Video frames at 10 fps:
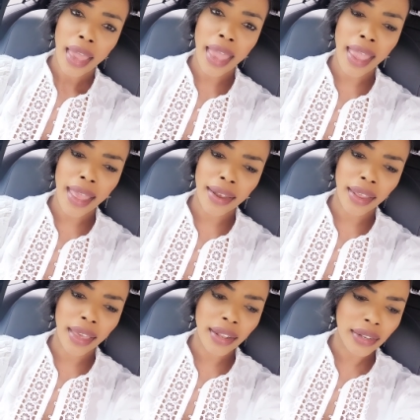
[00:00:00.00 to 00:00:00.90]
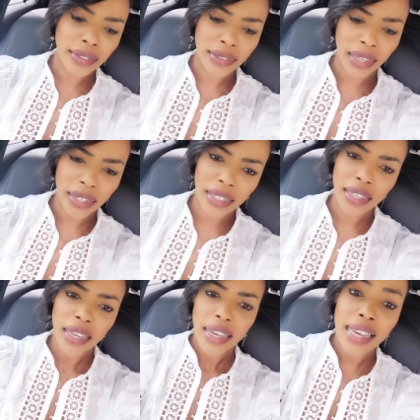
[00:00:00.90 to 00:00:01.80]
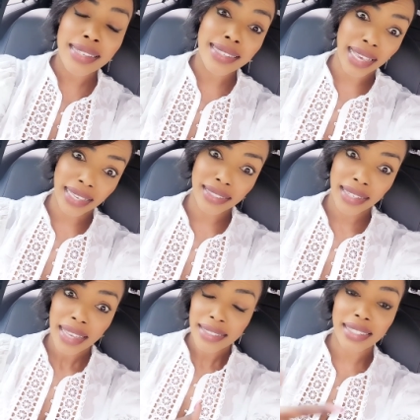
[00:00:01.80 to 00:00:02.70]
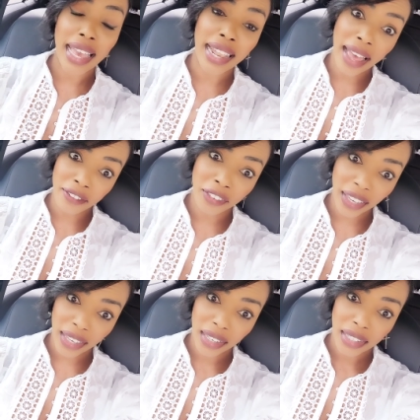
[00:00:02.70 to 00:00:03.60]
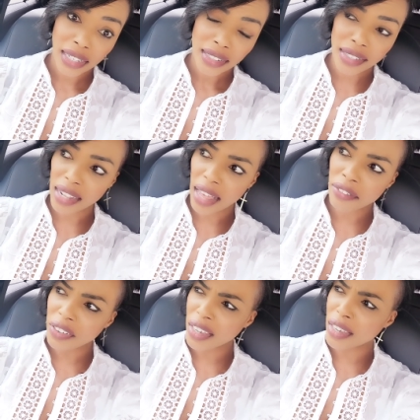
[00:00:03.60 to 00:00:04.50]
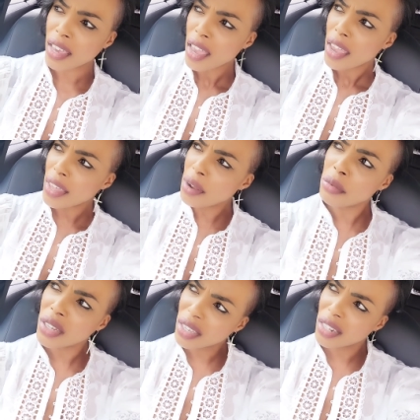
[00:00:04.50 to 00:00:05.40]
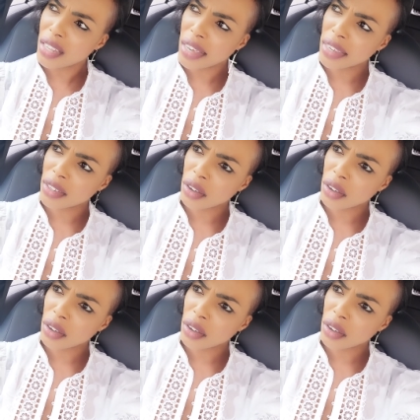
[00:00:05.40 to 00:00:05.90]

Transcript: and in the city it says Tel Aviv, Tel Aviv. And I'm looking like,